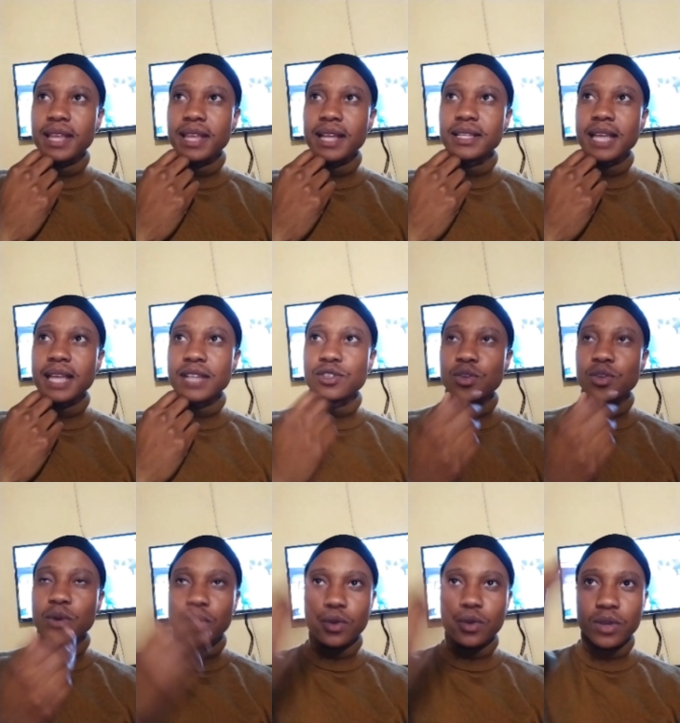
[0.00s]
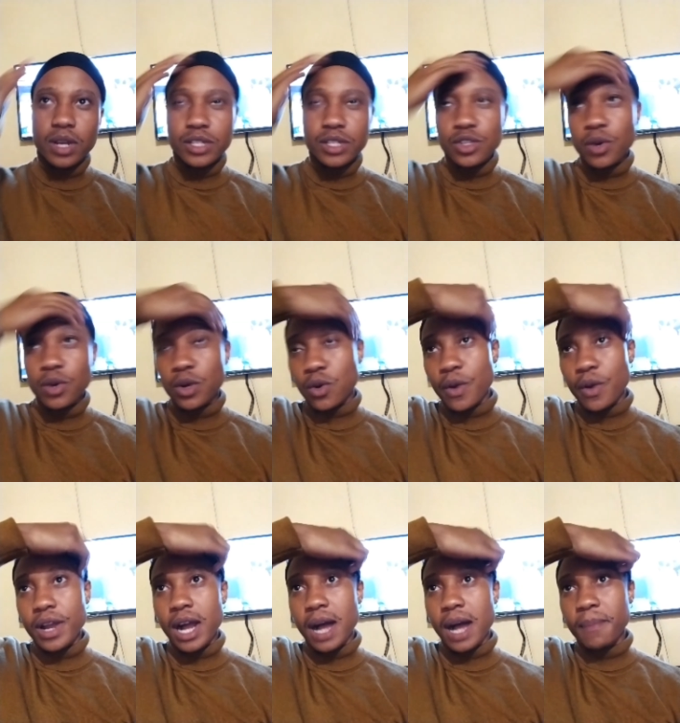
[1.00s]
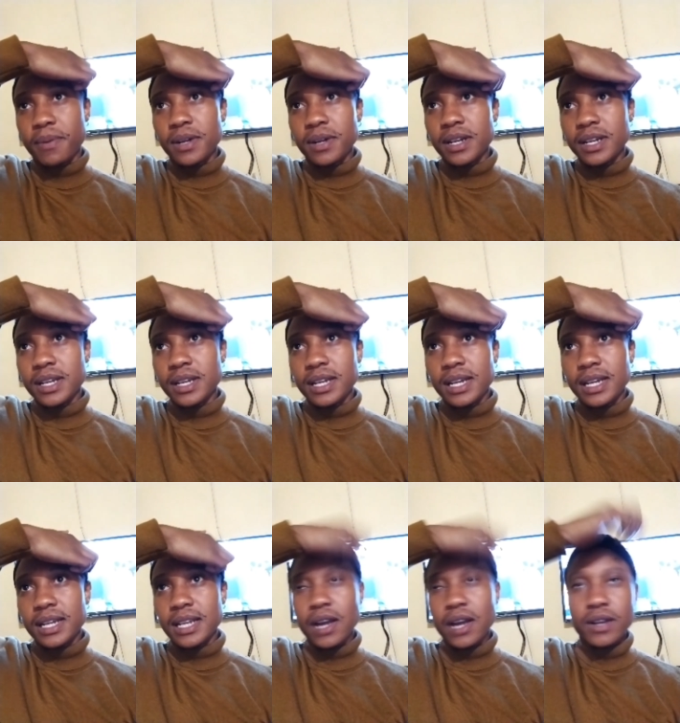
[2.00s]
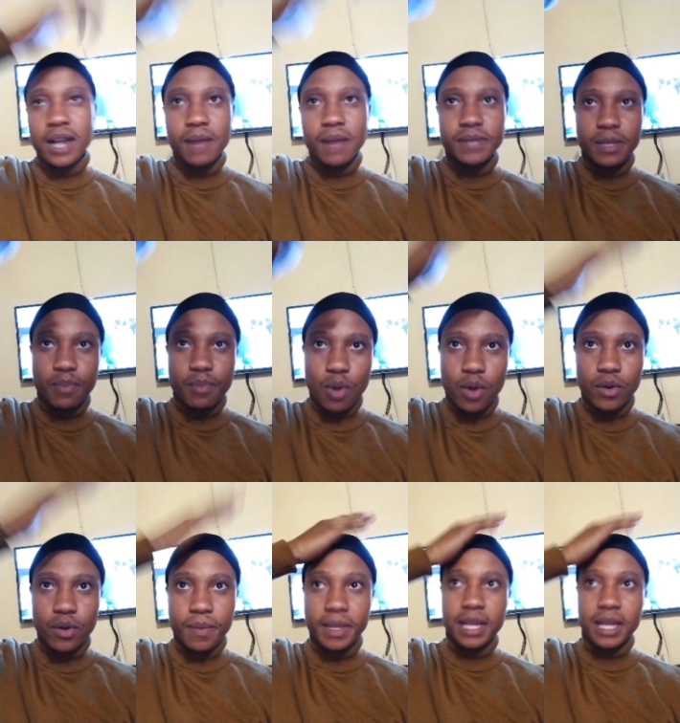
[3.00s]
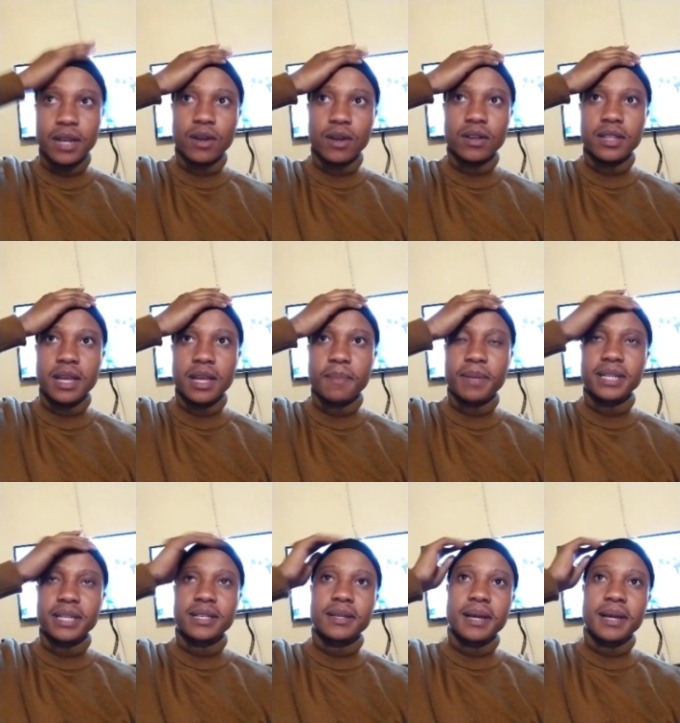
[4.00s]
that as you're growing up, now it comes that programming and all of that. But